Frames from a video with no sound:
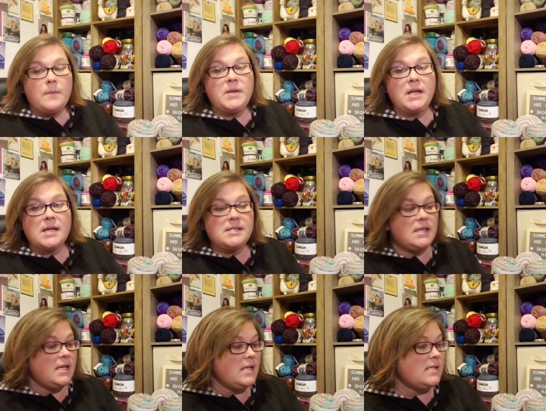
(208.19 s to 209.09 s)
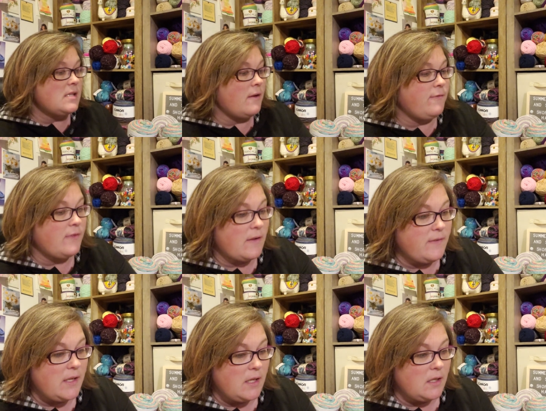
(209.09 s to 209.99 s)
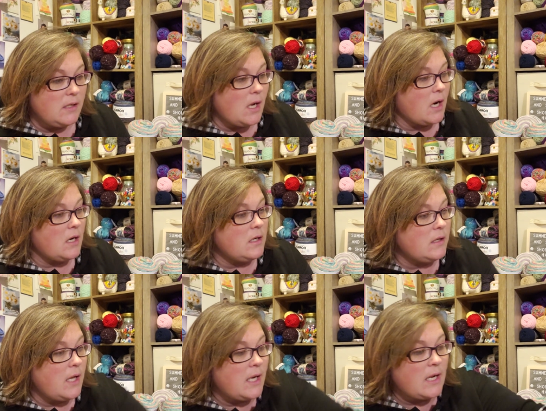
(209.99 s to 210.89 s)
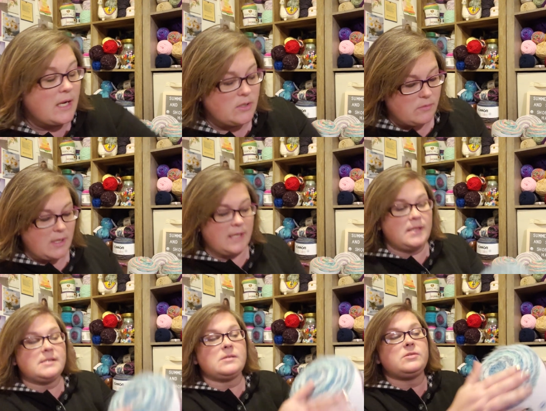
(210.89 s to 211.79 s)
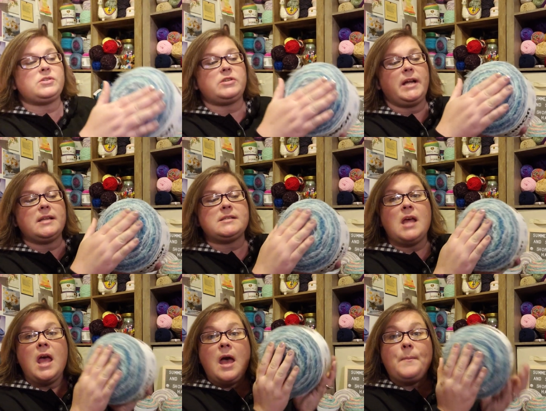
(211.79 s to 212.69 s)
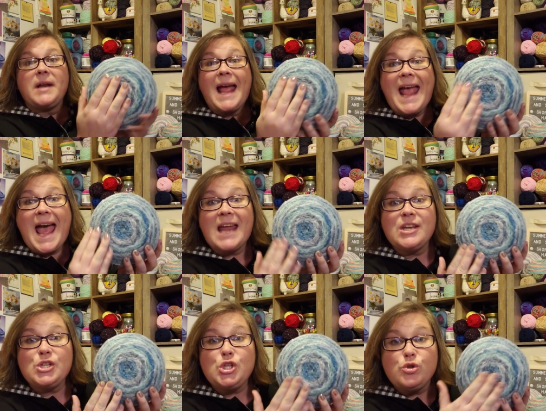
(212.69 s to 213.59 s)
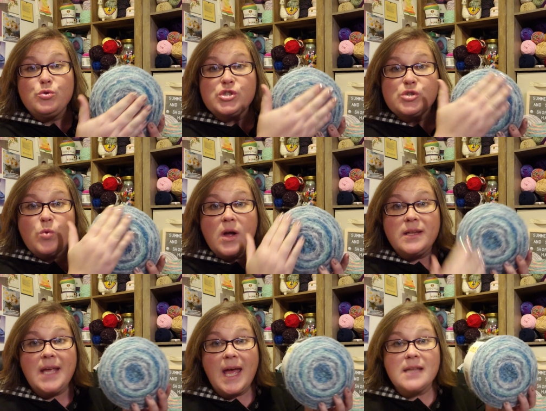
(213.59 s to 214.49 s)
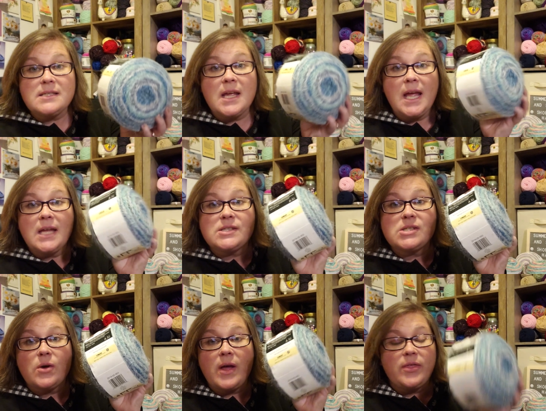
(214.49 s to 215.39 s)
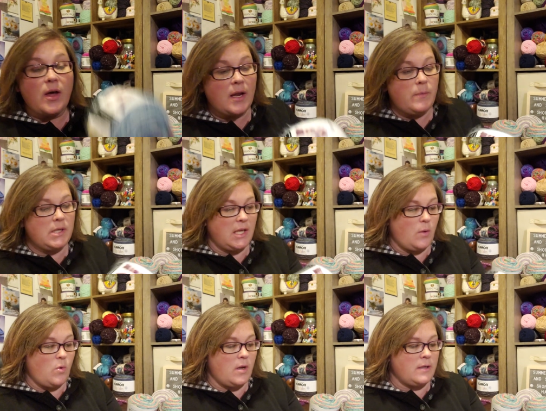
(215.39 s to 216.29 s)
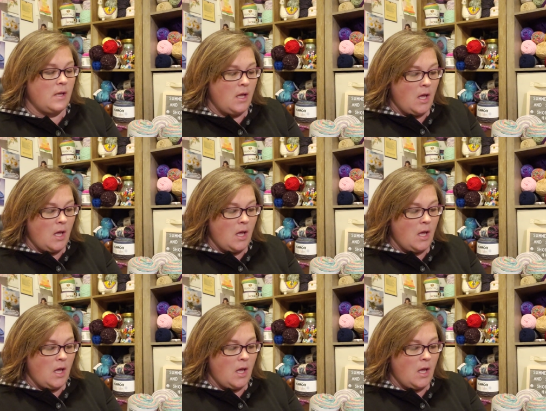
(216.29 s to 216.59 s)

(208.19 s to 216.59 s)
because it is a fluffy yarn and I don't like these little strands, but I hadn't used one yet and so I thought I would get one.